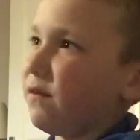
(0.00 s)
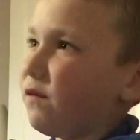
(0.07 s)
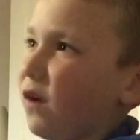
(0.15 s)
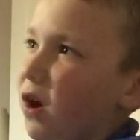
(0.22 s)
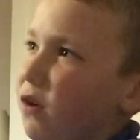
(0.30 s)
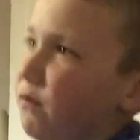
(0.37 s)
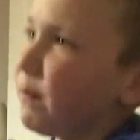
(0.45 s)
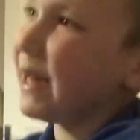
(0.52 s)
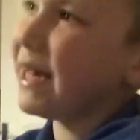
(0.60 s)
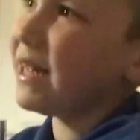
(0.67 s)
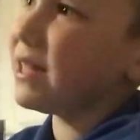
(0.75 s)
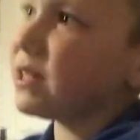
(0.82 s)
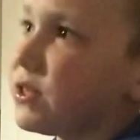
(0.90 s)
5
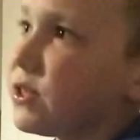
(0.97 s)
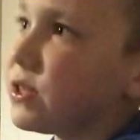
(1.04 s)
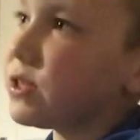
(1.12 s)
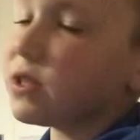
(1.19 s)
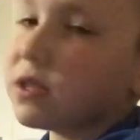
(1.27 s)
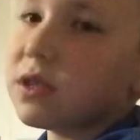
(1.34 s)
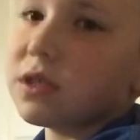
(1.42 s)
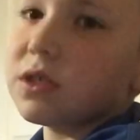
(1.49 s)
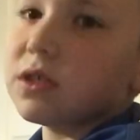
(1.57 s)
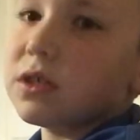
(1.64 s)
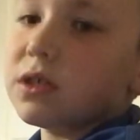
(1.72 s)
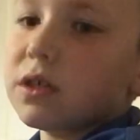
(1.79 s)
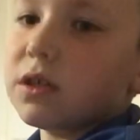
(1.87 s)
minutes.
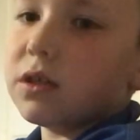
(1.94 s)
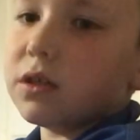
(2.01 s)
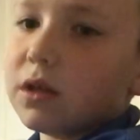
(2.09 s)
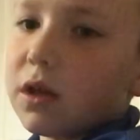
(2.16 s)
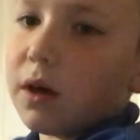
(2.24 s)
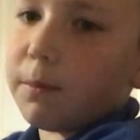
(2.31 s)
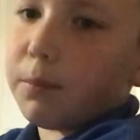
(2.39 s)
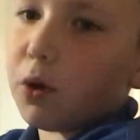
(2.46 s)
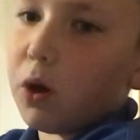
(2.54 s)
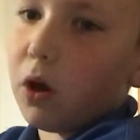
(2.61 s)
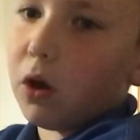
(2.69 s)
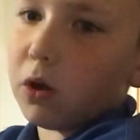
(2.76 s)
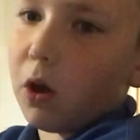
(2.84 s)

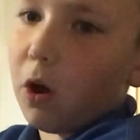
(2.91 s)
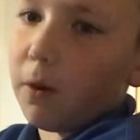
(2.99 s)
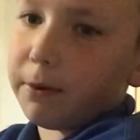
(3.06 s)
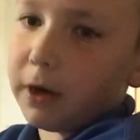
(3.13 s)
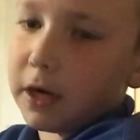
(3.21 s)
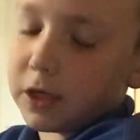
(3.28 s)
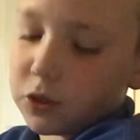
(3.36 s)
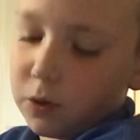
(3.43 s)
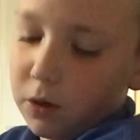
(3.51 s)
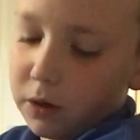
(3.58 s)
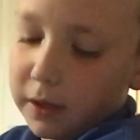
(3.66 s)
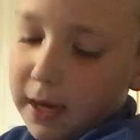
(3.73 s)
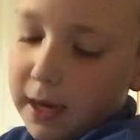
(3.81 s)
Put a lot of pressure
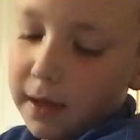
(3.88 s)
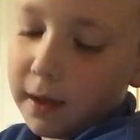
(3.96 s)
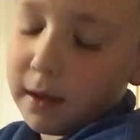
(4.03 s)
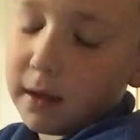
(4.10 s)
on it.